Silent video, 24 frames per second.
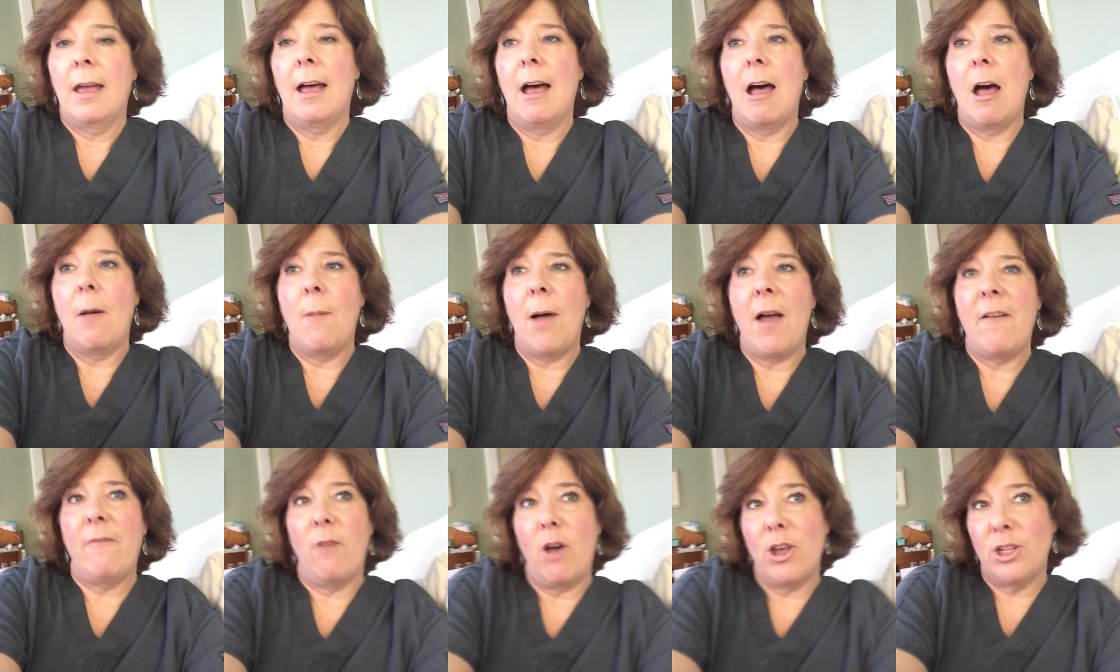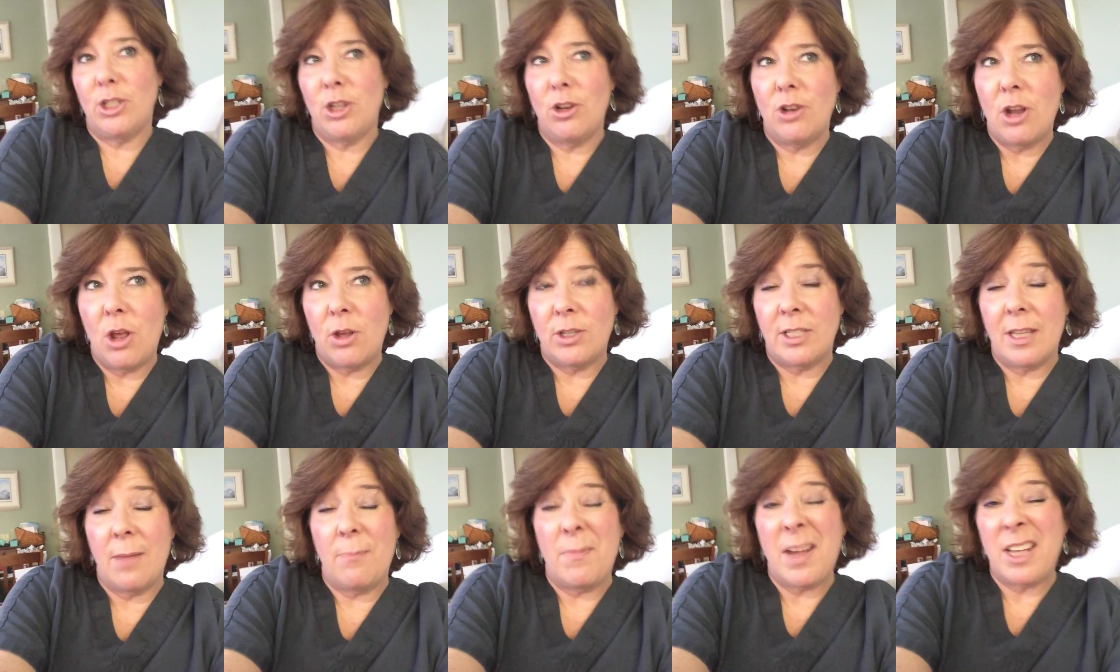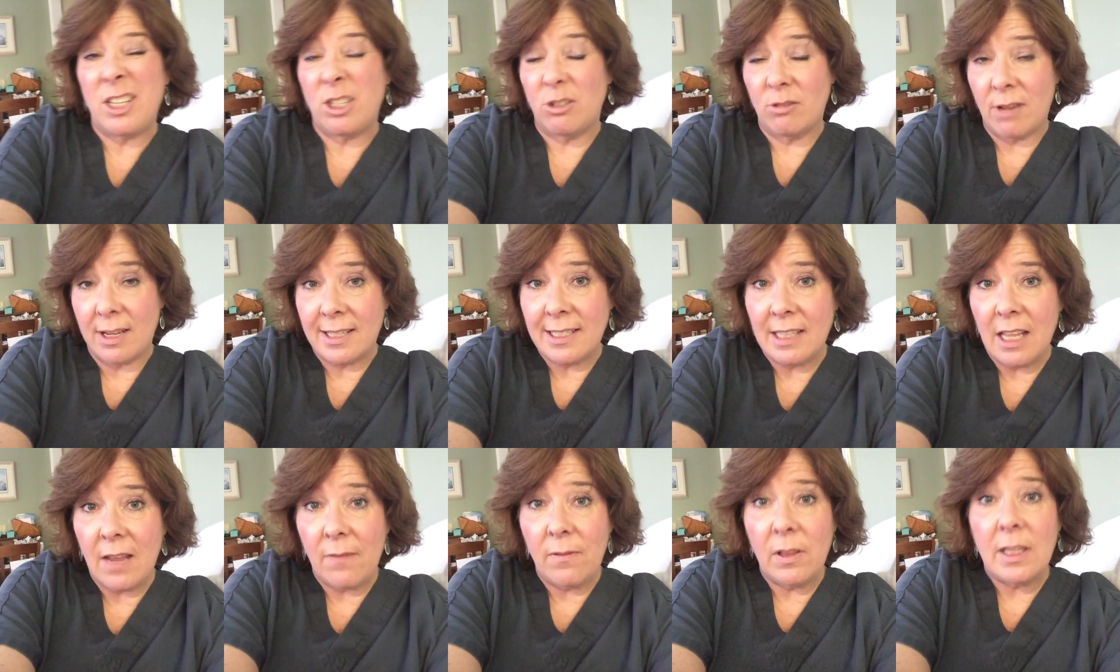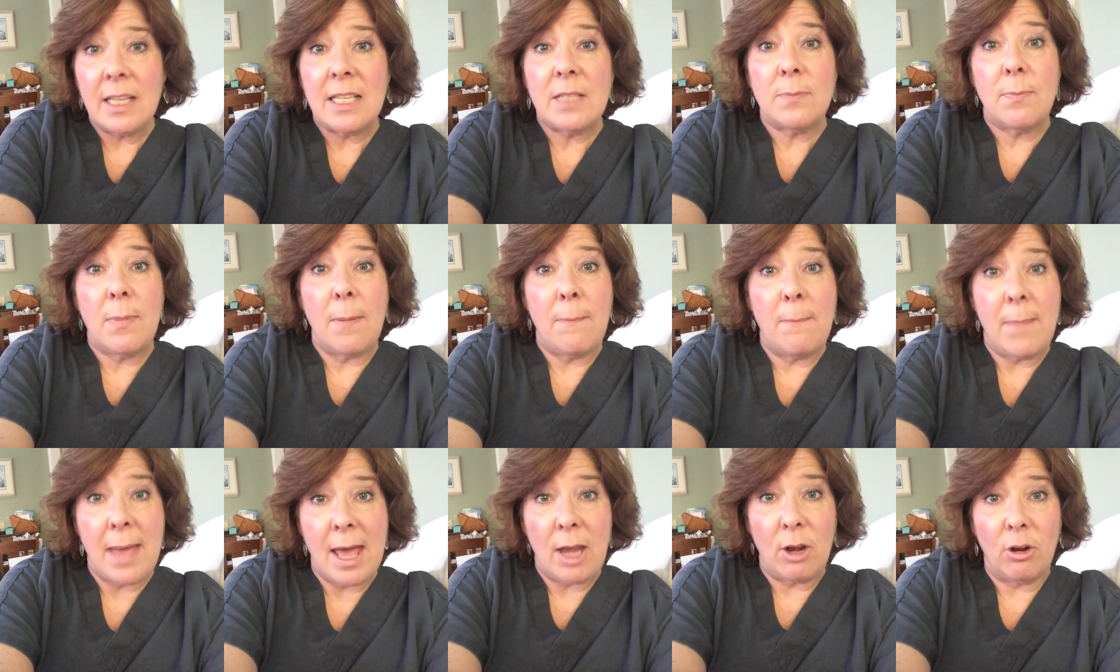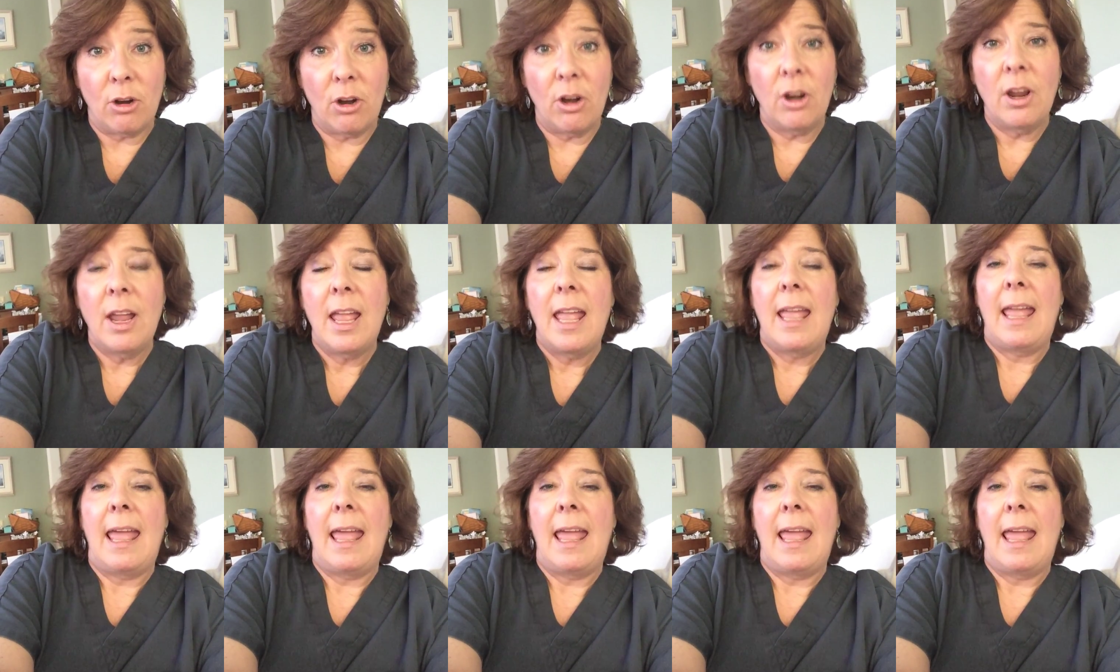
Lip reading: I've also noticed that my stress level has been better,